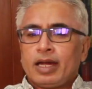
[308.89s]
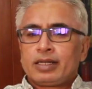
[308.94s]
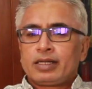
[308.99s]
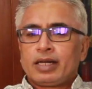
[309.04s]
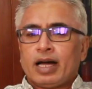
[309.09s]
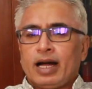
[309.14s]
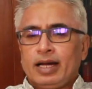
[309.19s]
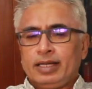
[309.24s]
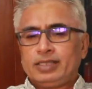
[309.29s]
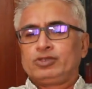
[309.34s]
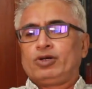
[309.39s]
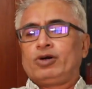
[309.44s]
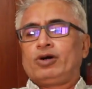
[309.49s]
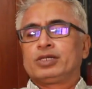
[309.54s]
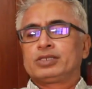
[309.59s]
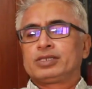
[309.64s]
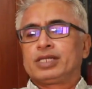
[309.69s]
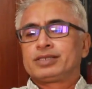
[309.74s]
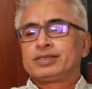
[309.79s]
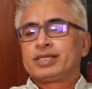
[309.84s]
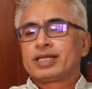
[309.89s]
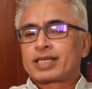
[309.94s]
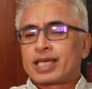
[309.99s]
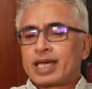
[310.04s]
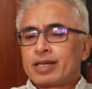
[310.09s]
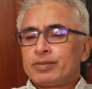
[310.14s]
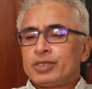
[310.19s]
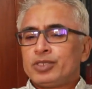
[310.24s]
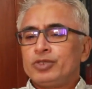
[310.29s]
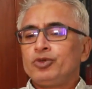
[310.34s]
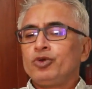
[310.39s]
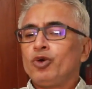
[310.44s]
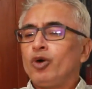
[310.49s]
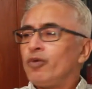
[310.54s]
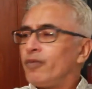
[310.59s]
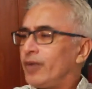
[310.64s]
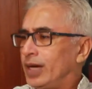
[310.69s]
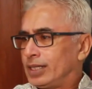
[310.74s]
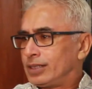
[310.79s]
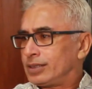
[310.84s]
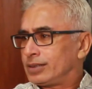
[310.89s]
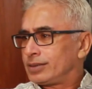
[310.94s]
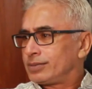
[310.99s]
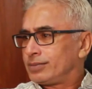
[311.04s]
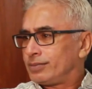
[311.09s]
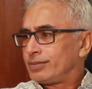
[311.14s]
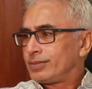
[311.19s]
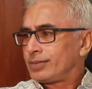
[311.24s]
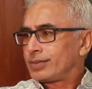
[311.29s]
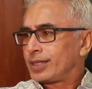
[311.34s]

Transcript: and I thought that there can be no one